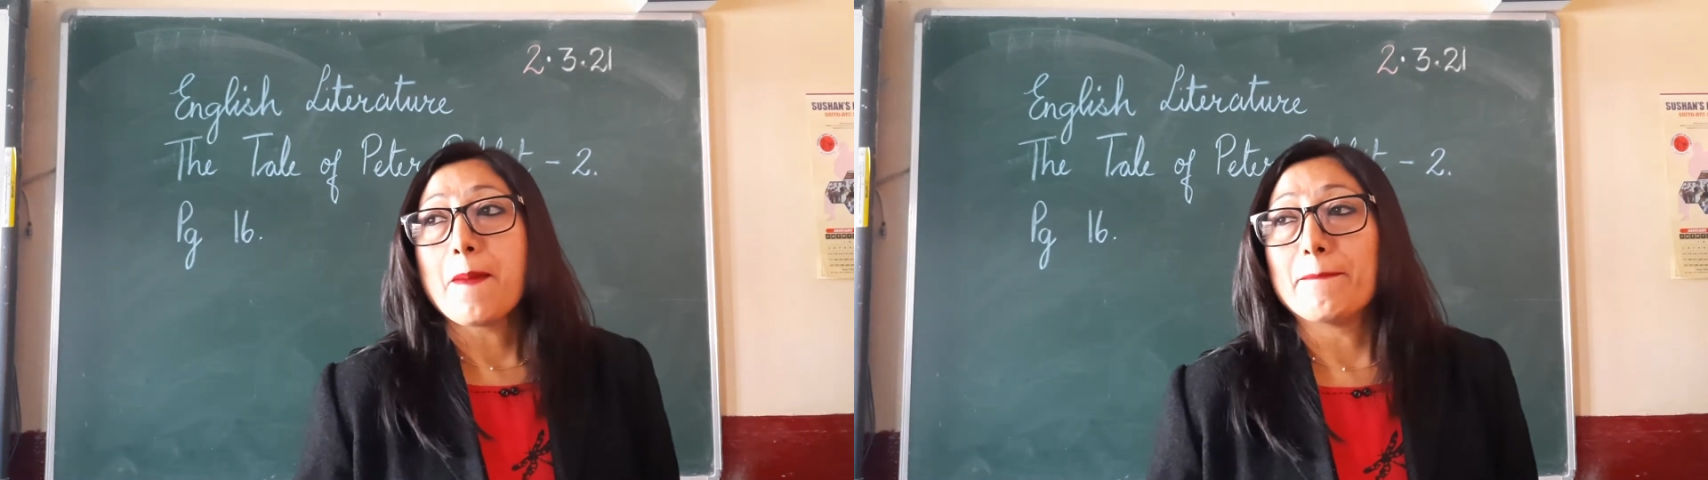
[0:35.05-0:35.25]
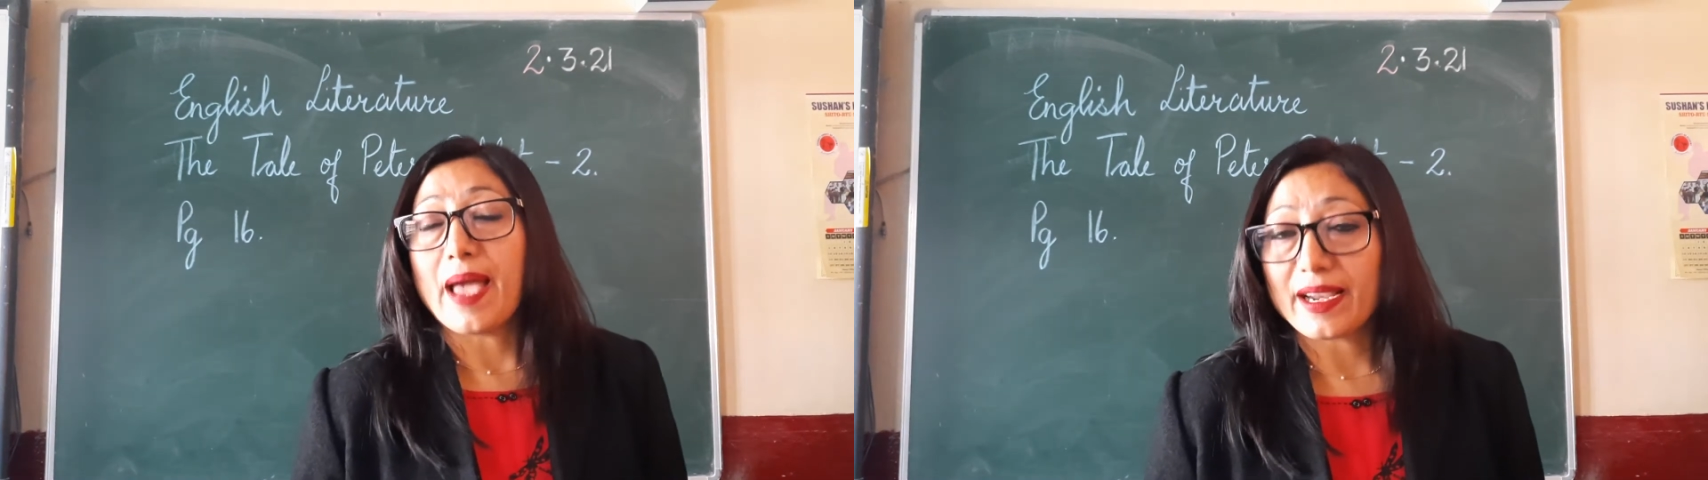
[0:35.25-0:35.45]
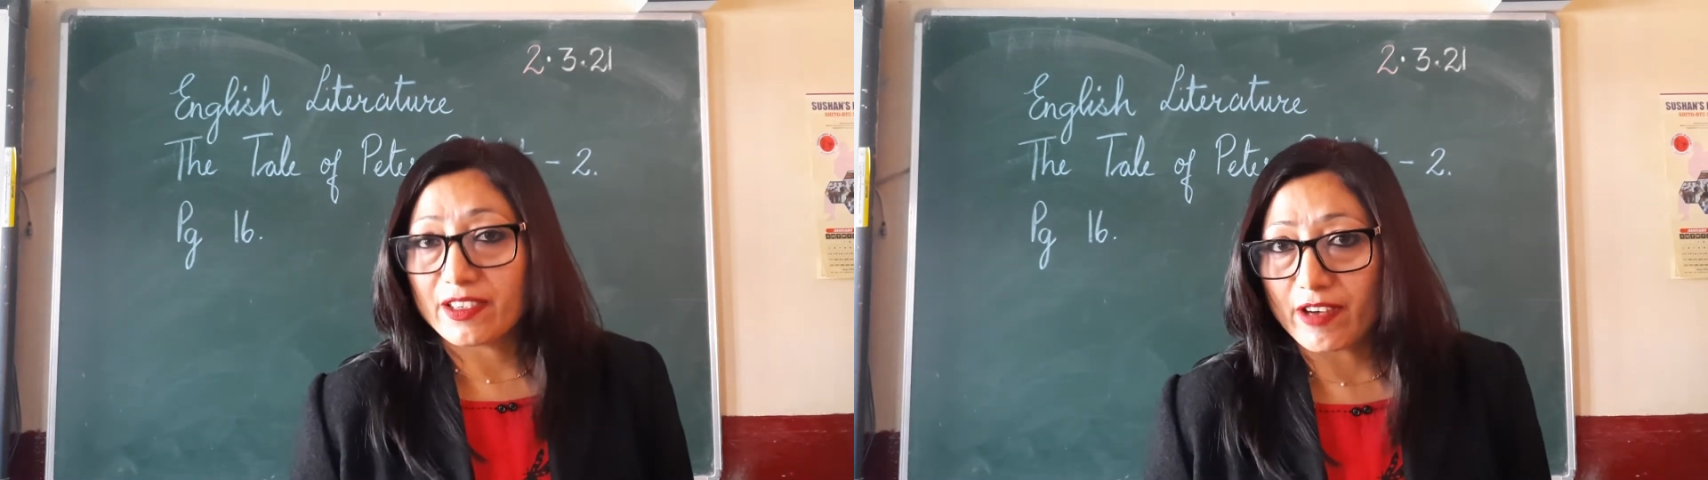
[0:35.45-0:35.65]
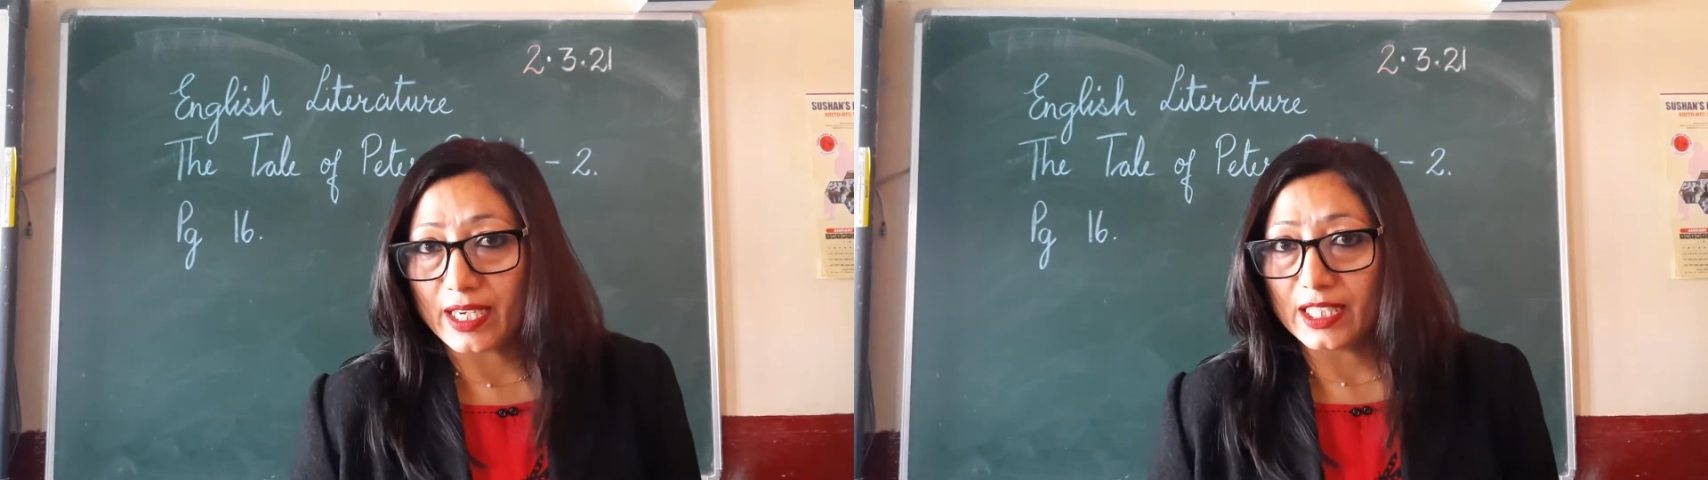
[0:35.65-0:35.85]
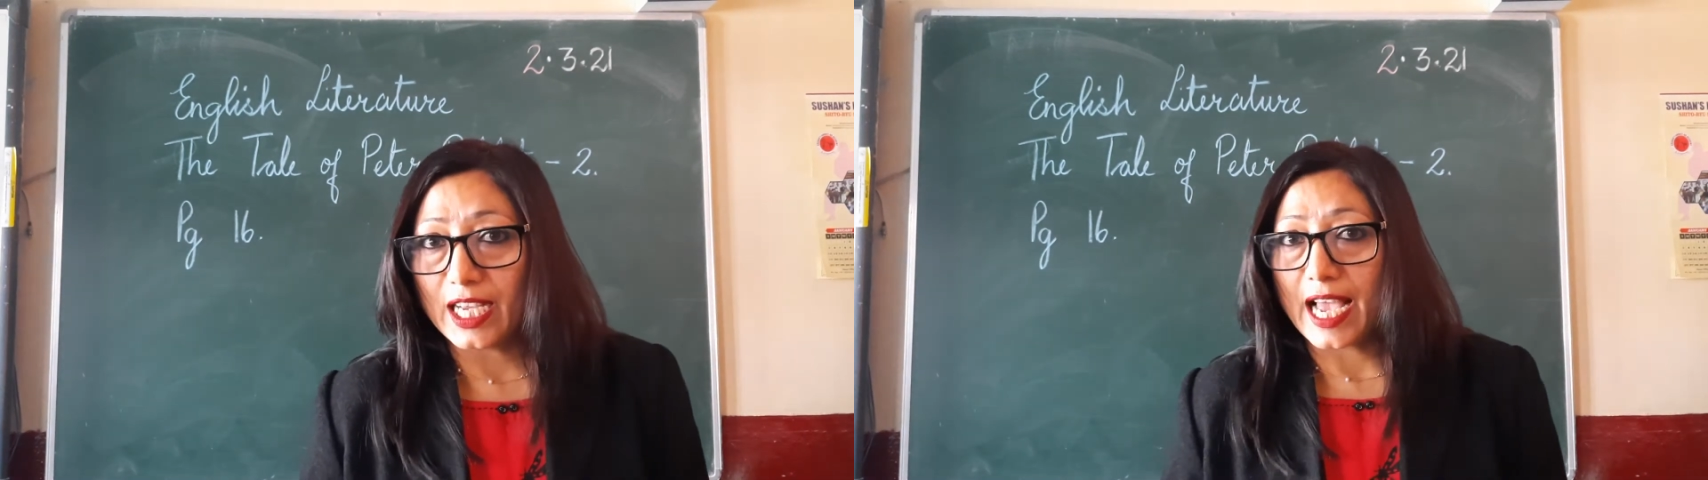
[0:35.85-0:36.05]

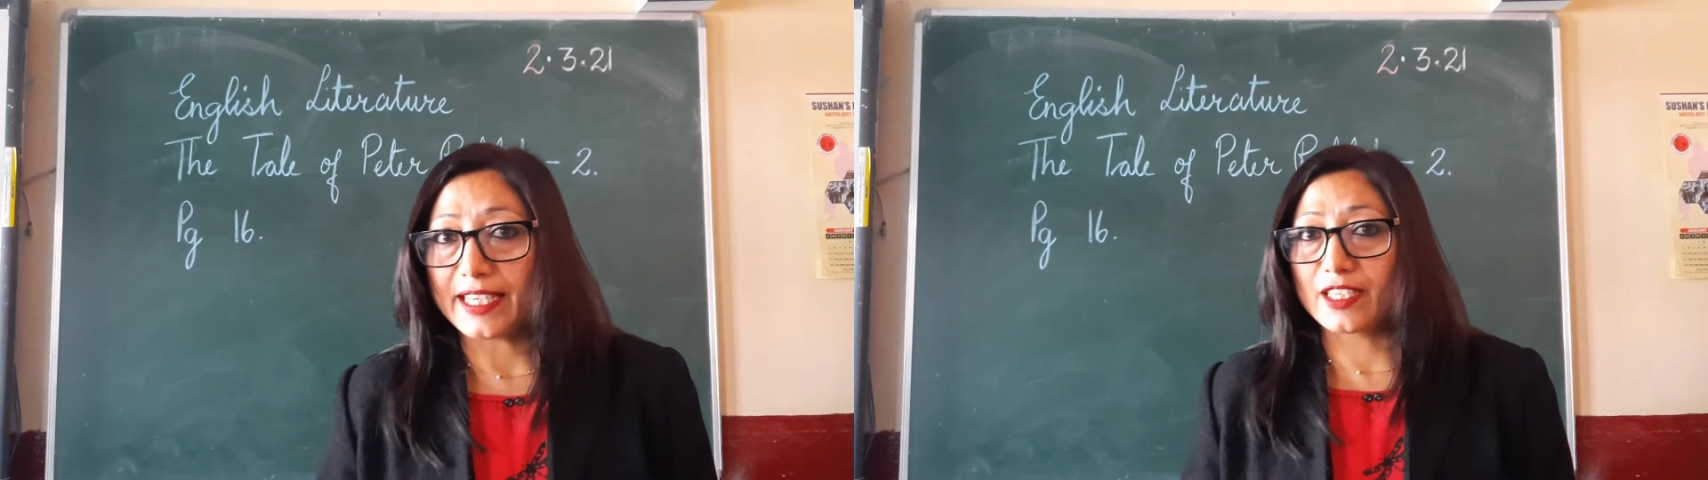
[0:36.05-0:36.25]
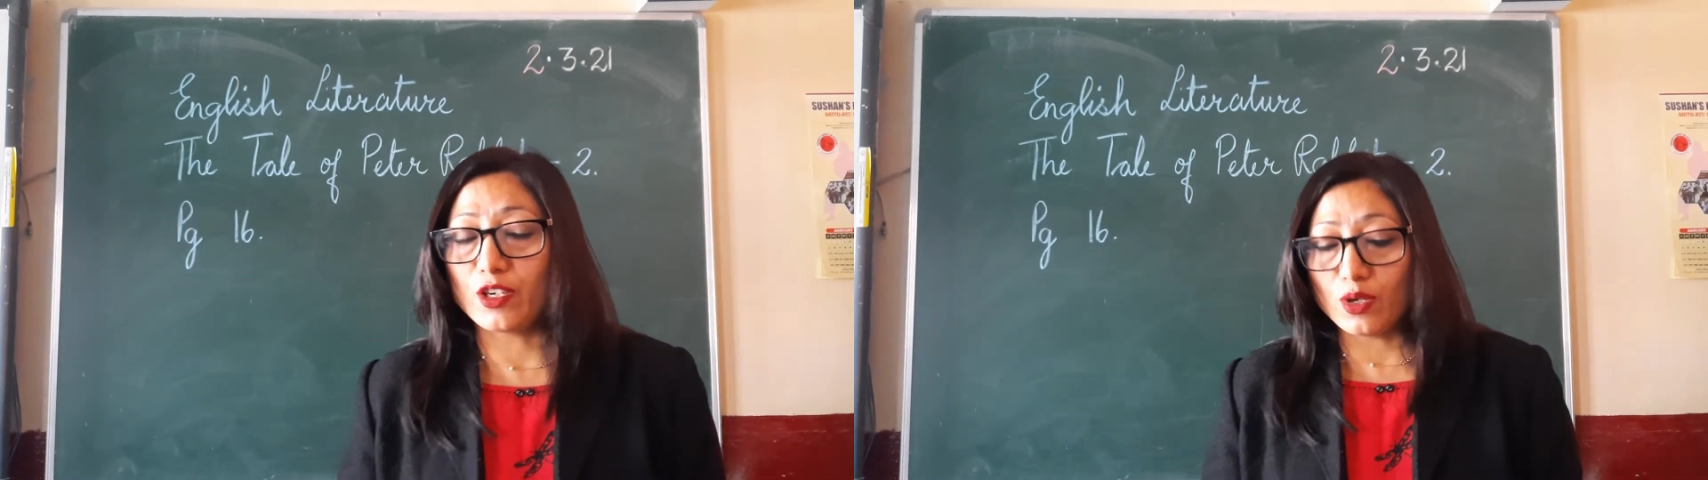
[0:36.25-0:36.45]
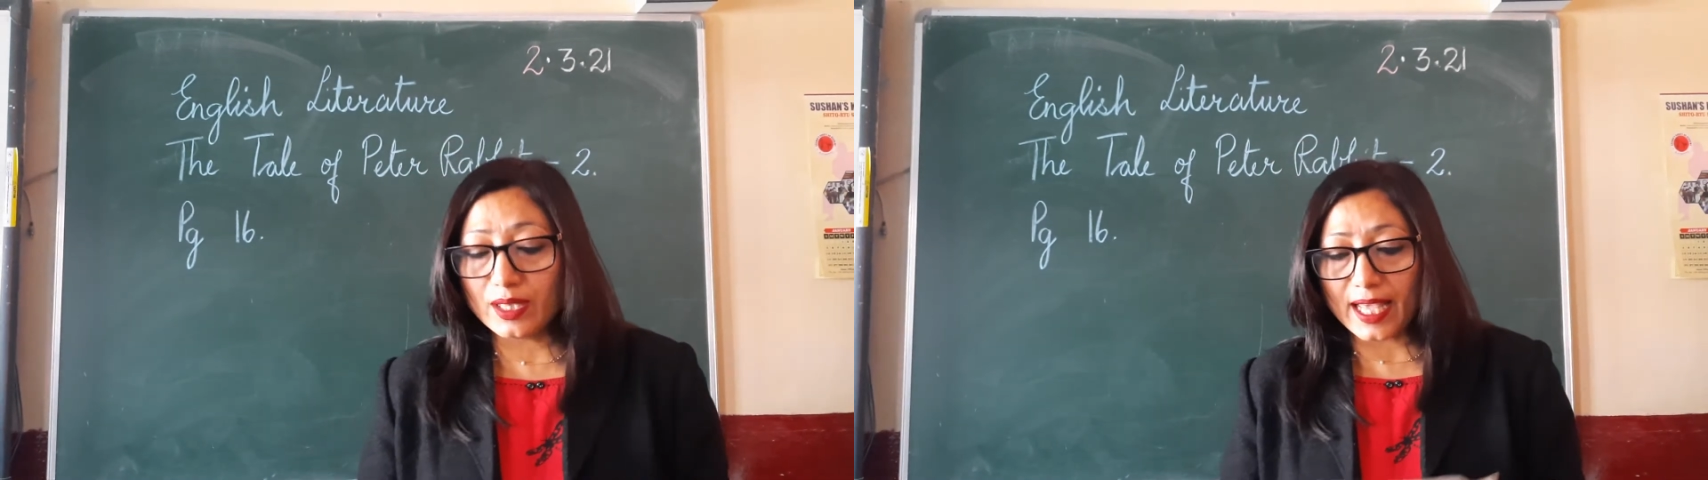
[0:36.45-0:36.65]
McGregor had grown